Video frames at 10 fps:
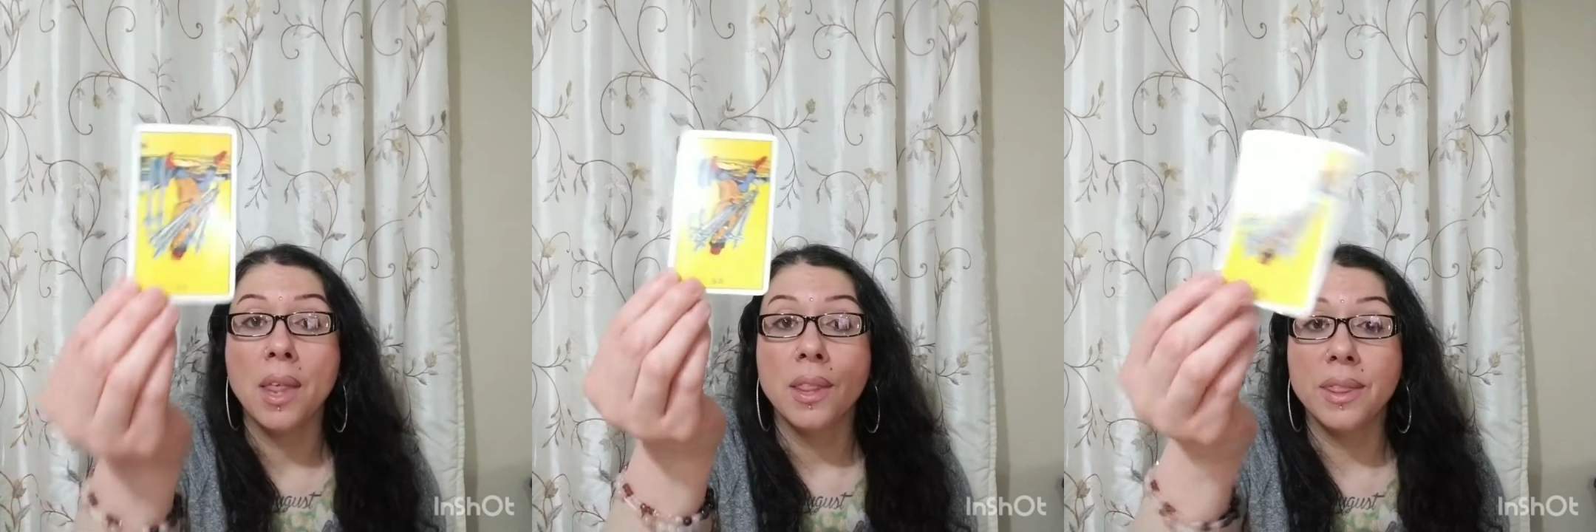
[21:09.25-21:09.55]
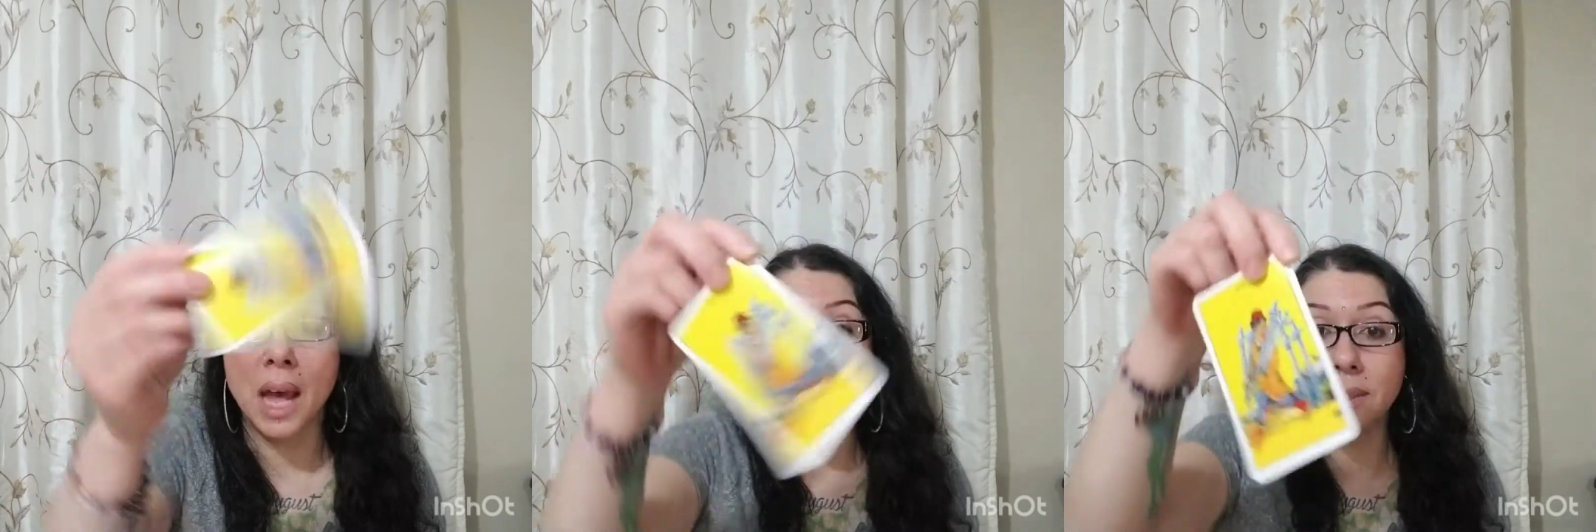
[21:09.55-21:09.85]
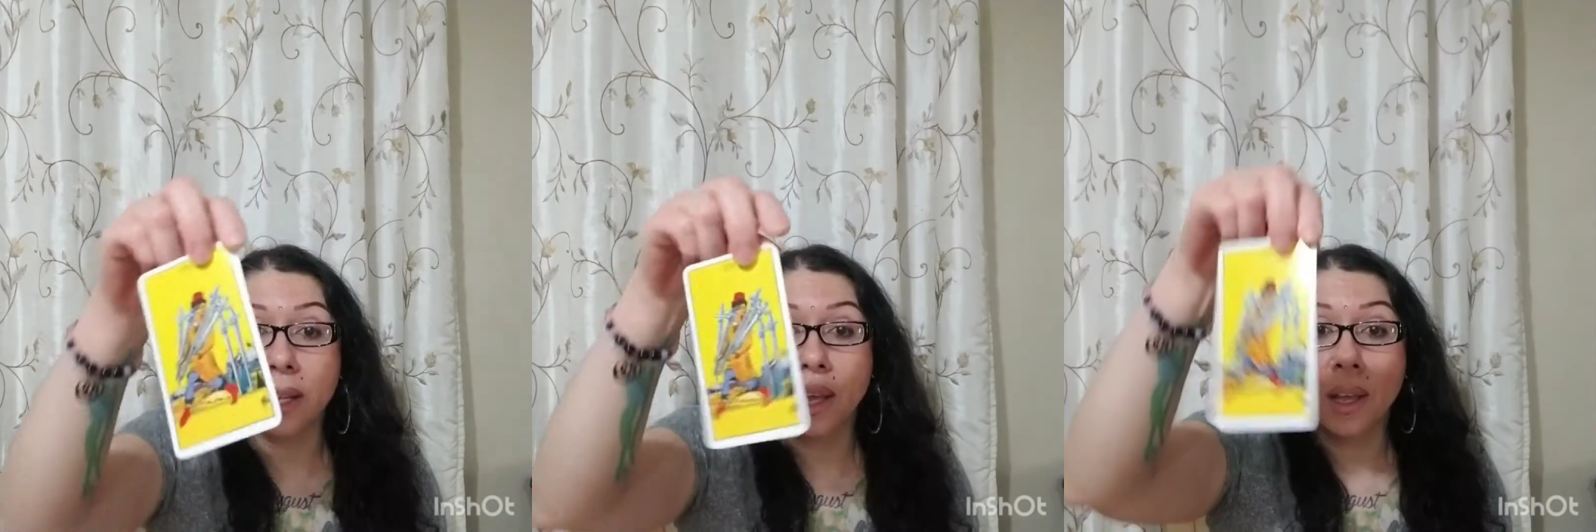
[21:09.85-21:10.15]
This
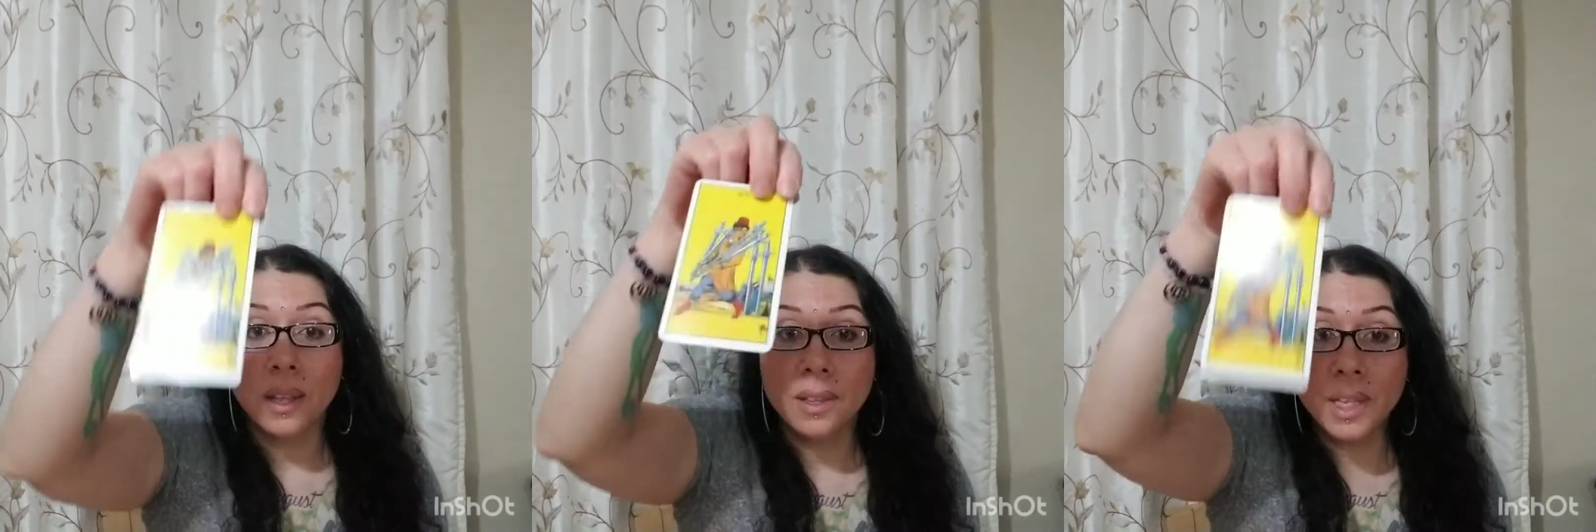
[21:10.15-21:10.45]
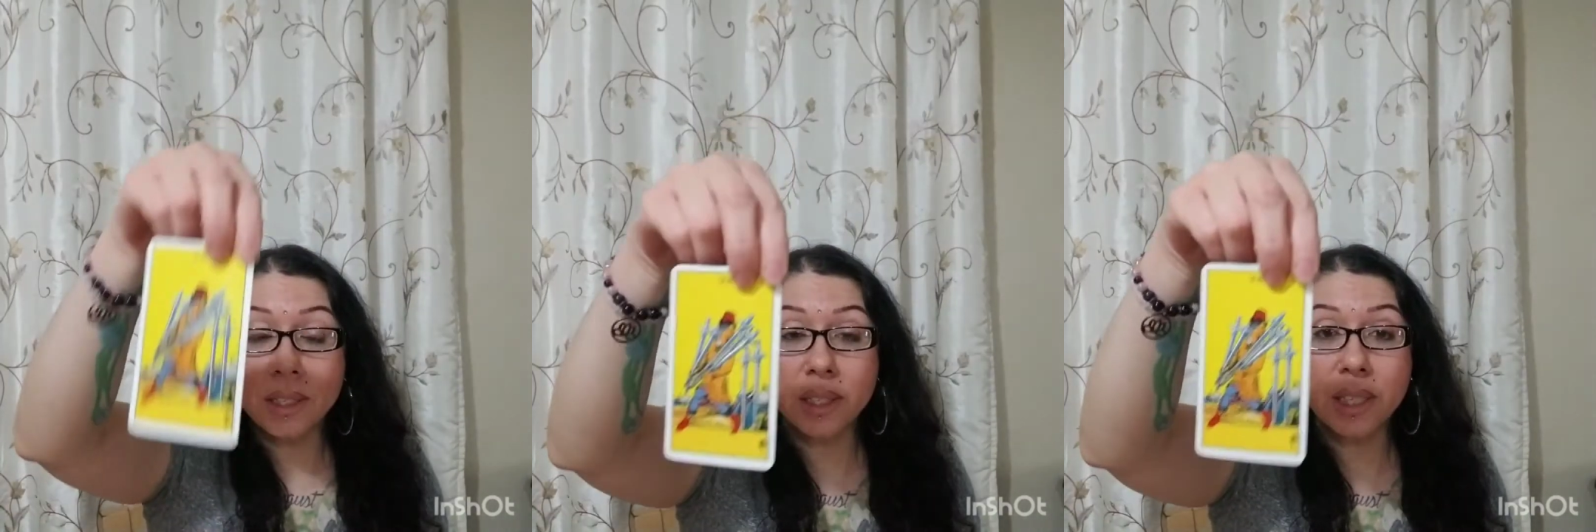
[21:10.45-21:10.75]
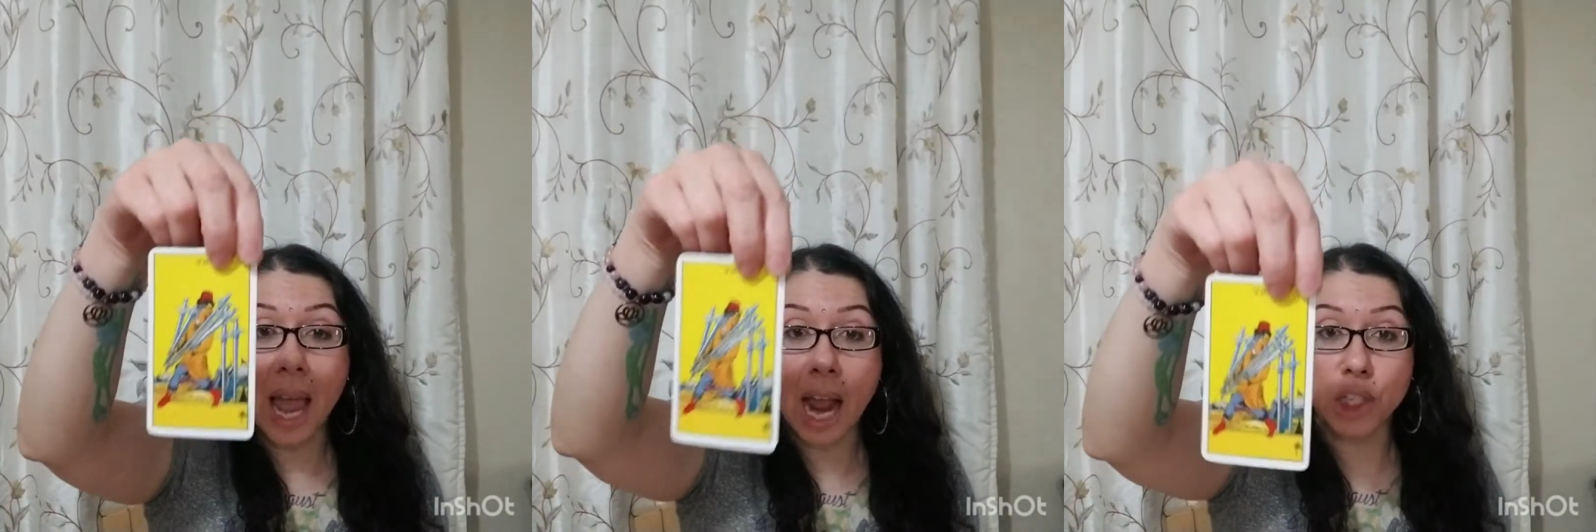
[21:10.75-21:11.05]
is
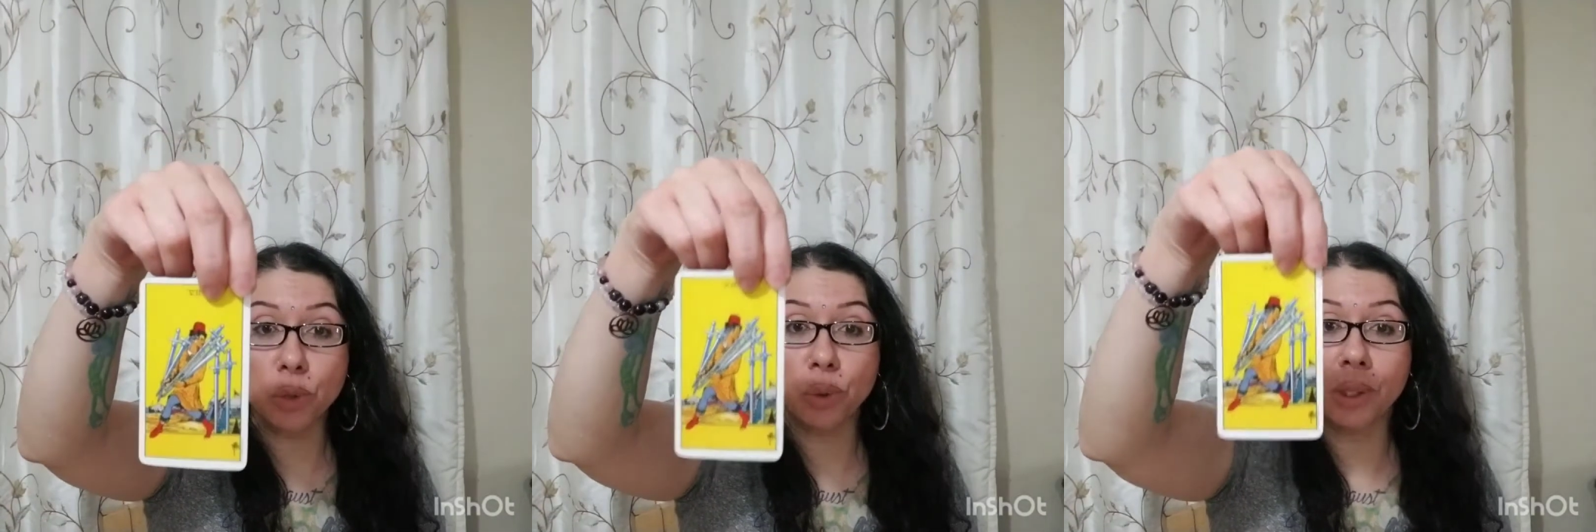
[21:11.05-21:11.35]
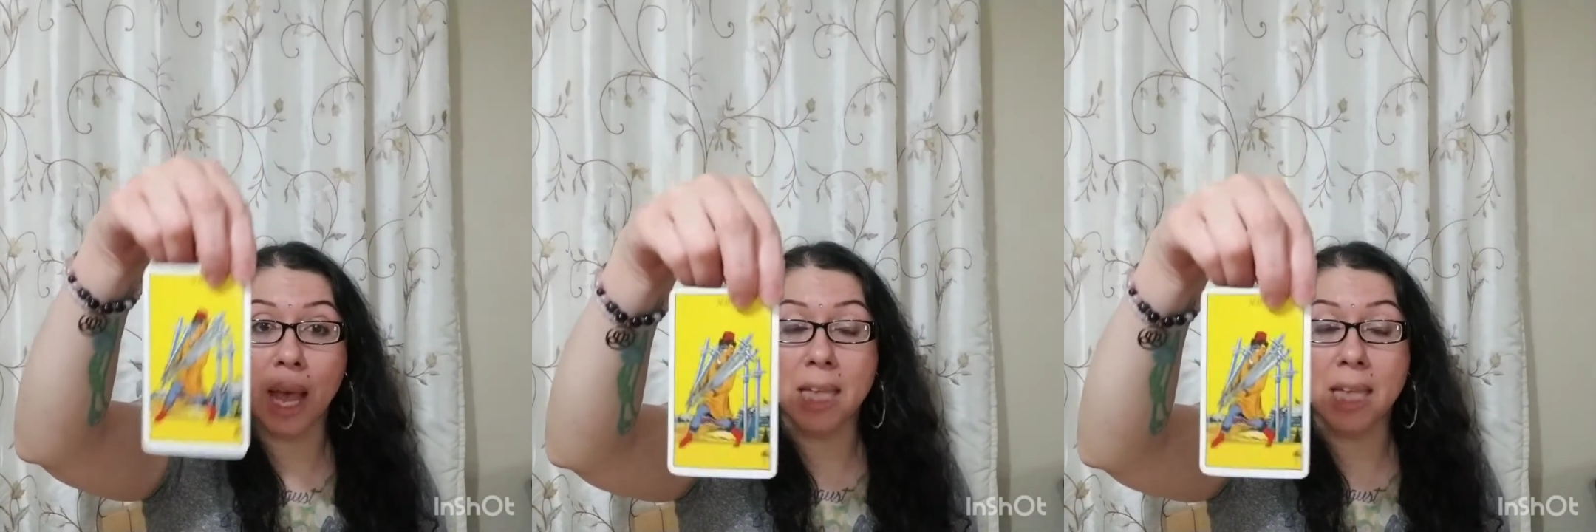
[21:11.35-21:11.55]
actual lies